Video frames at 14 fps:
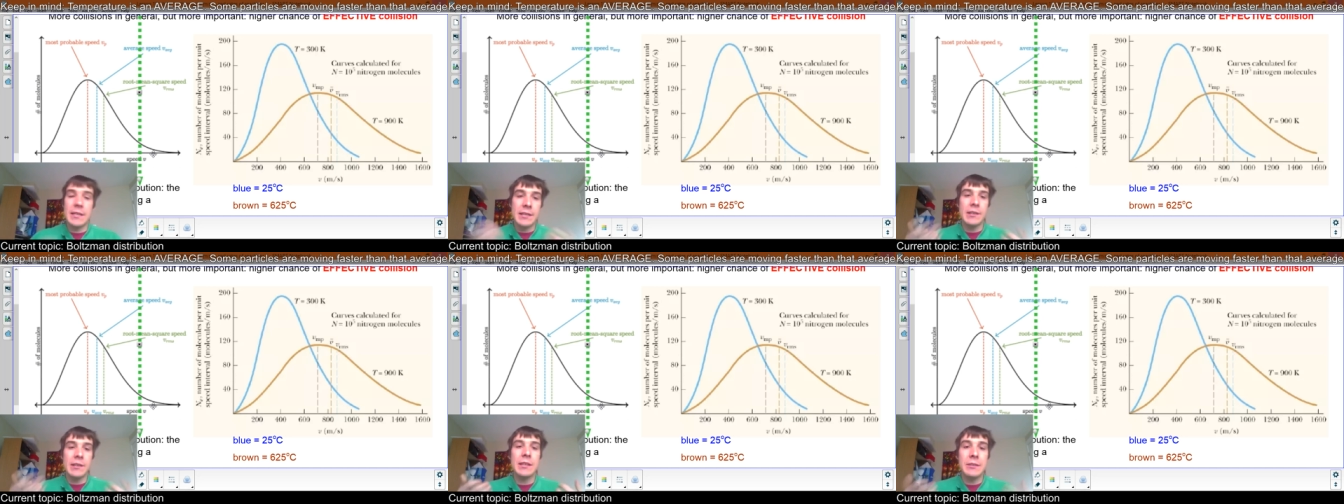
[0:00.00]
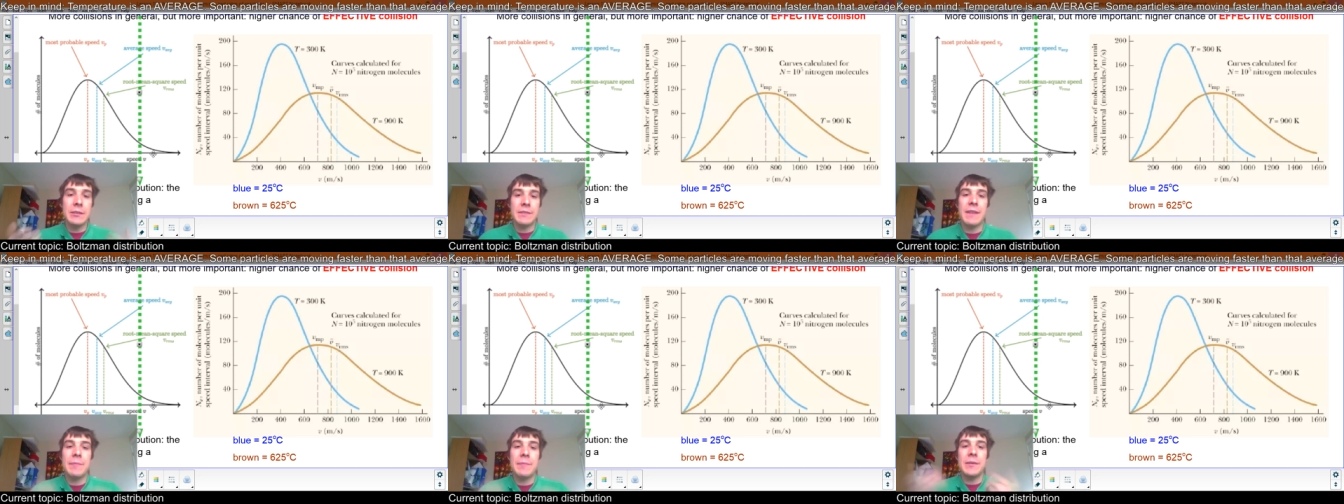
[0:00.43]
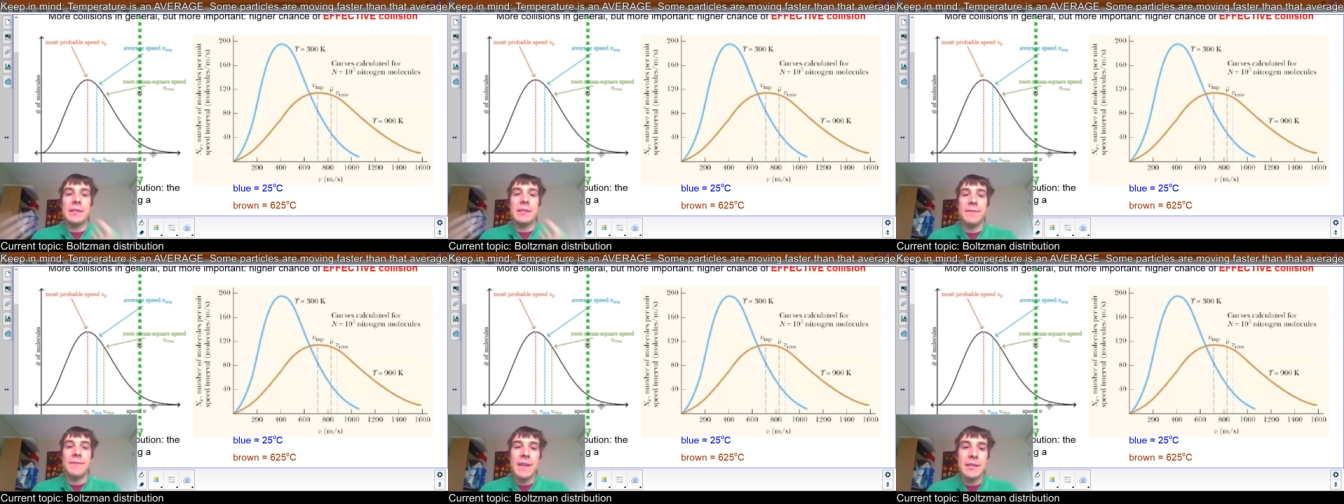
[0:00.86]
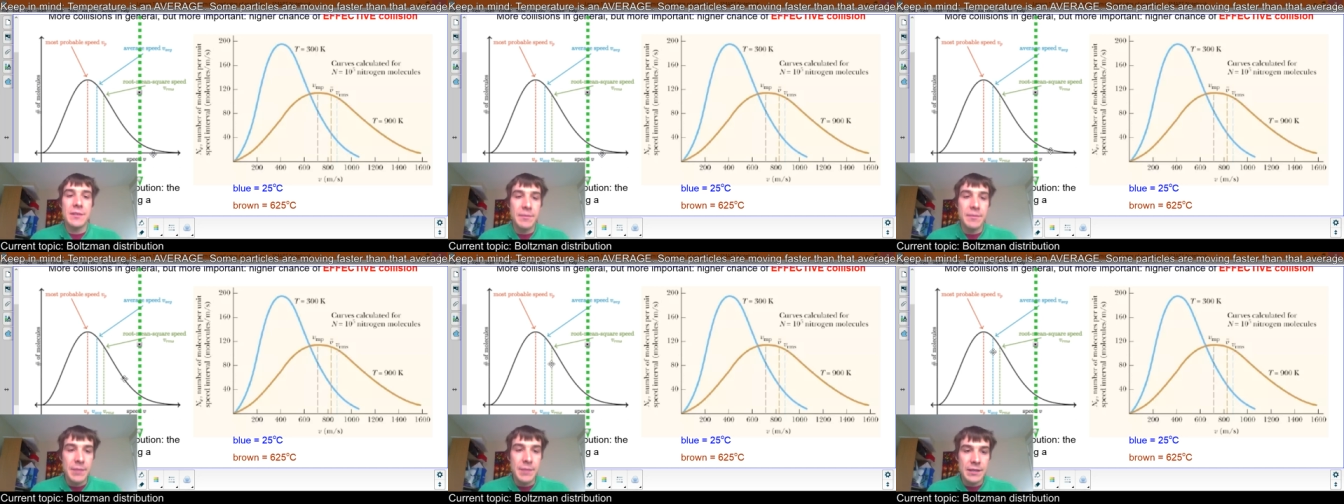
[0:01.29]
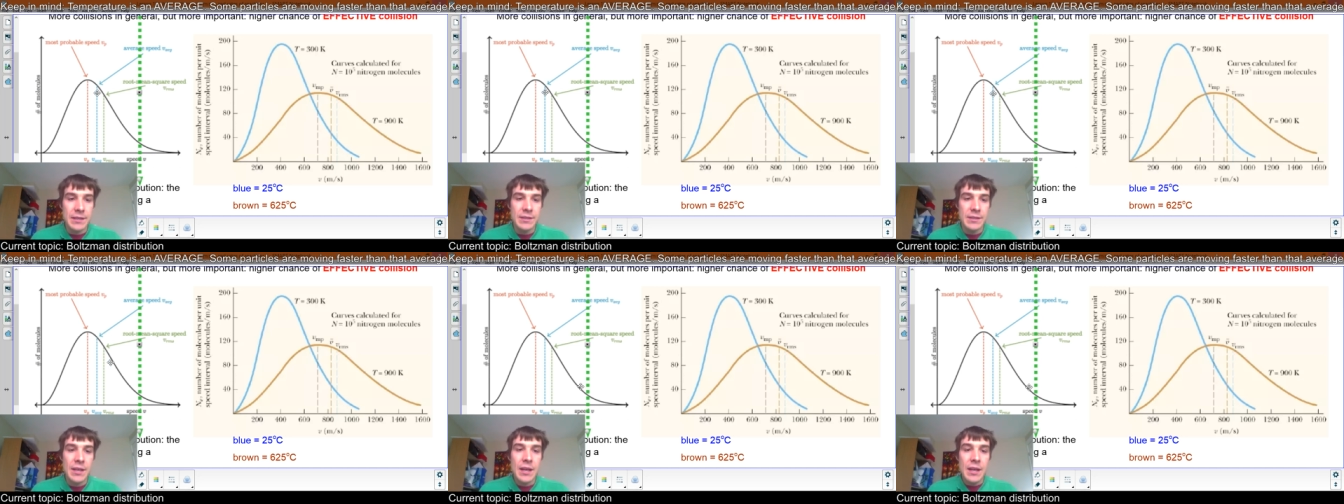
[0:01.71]
hotter, it evaporates faster
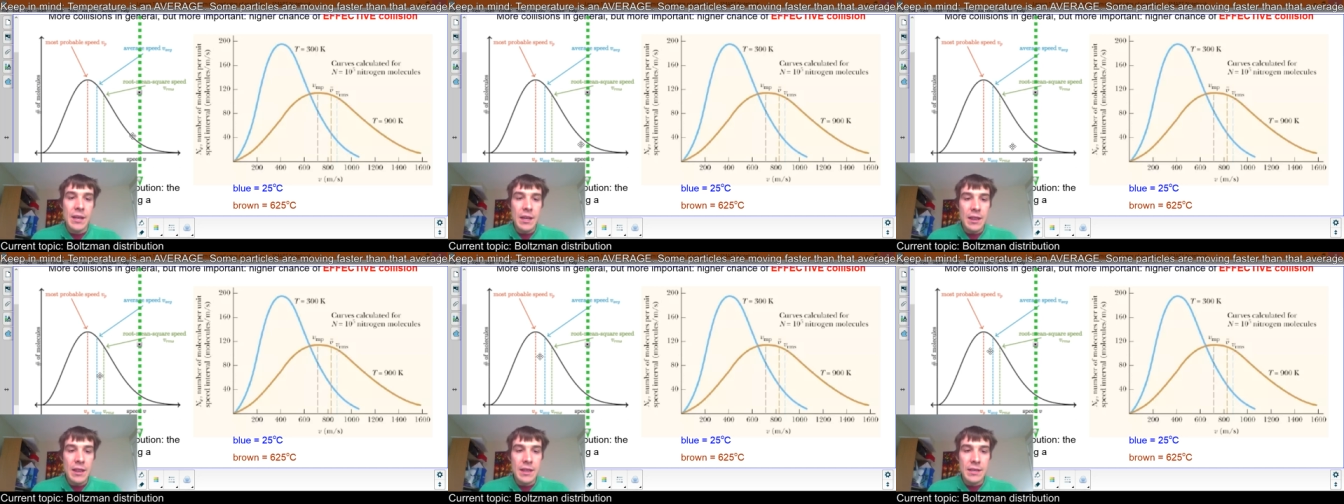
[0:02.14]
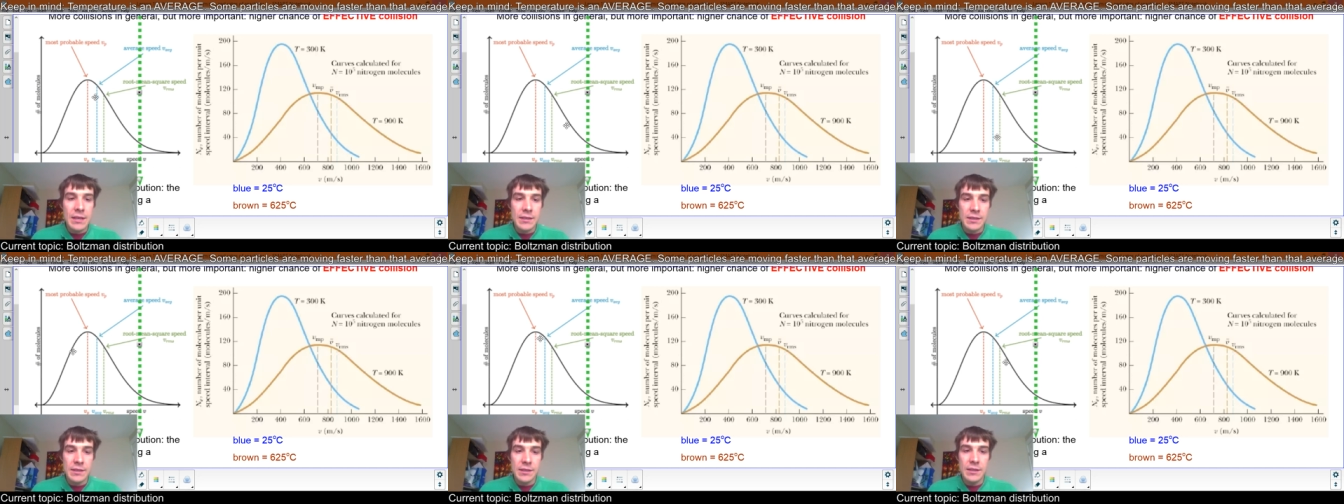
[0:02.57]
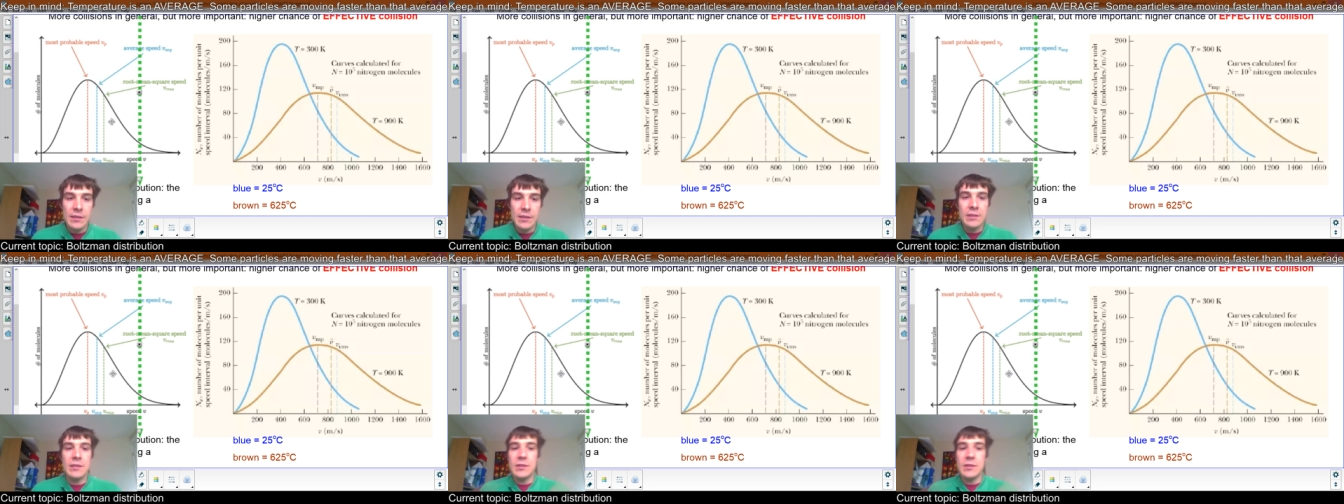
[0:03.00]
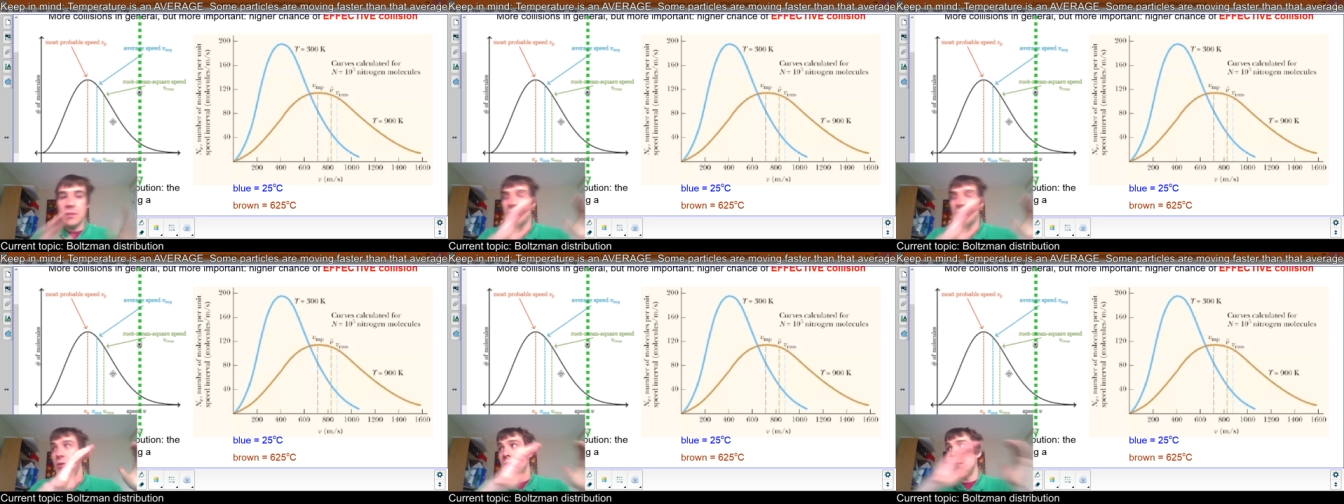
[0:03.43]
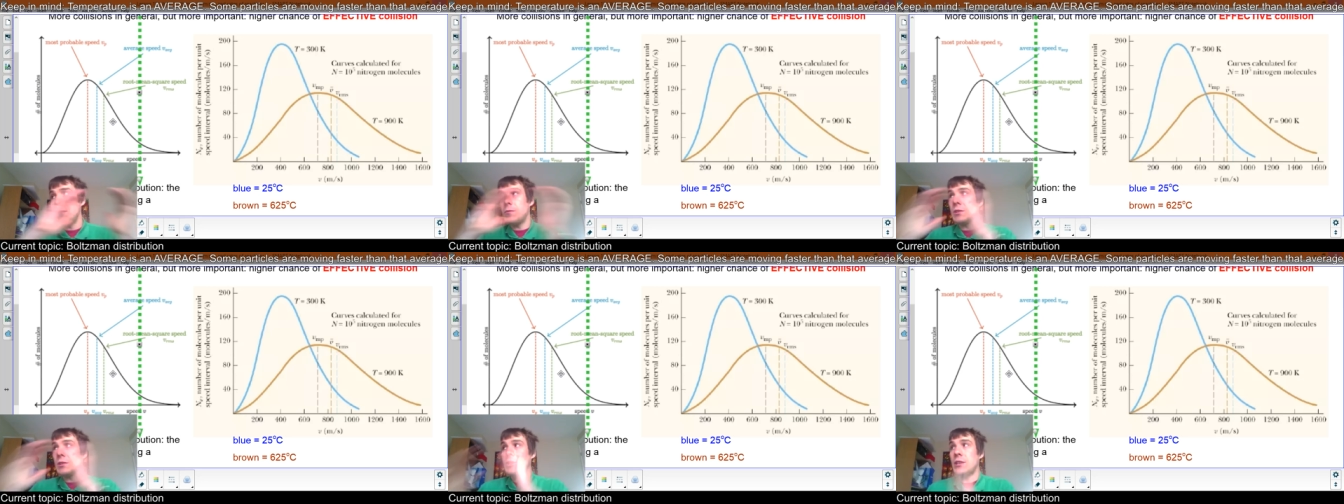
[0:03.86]
because this distribution
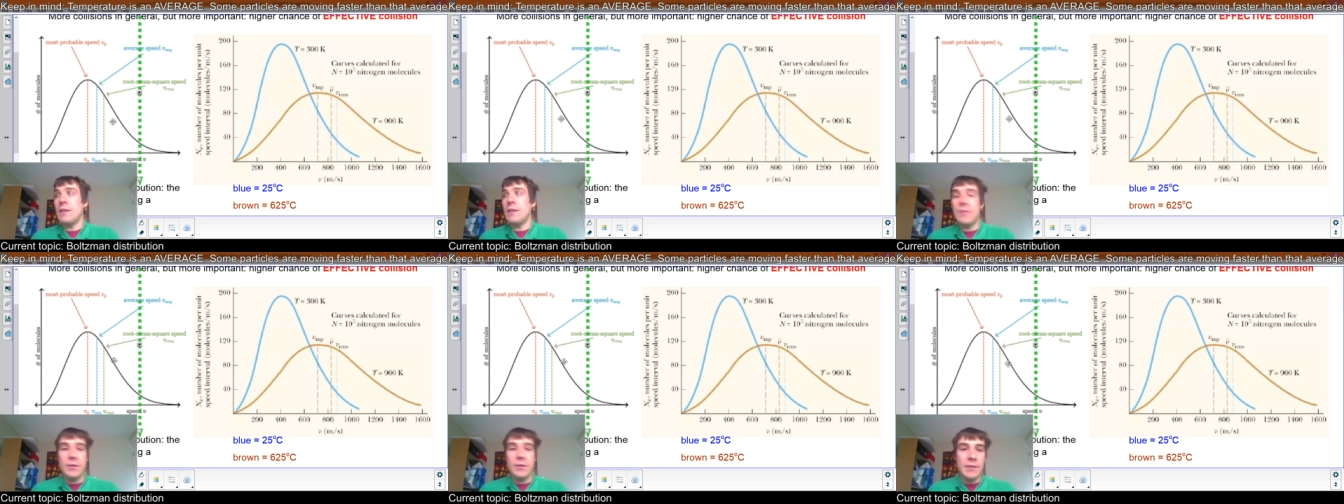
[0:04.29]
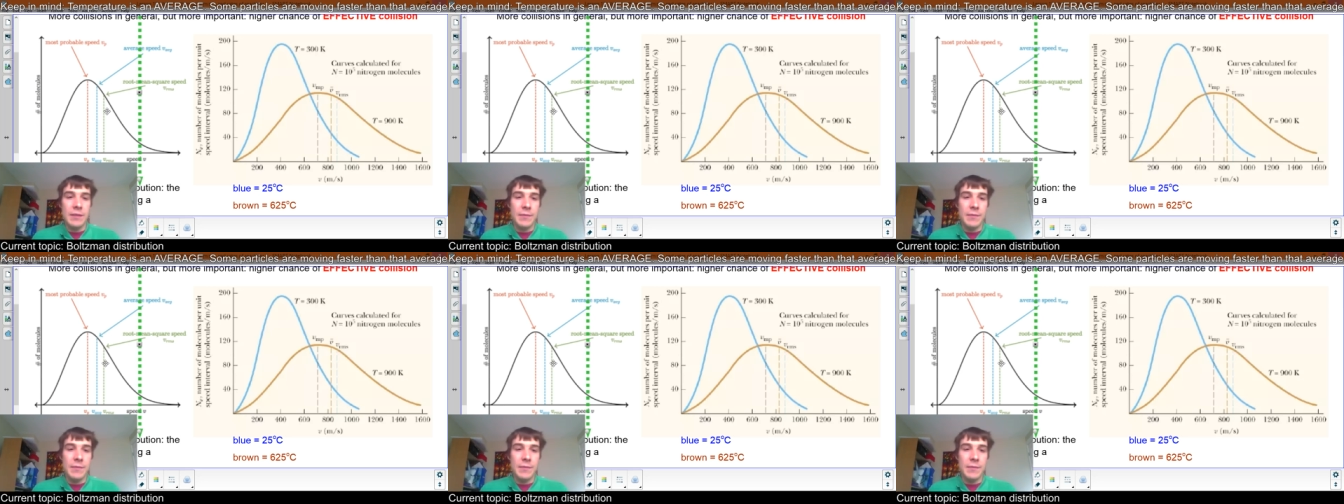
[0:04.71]
will shift, right?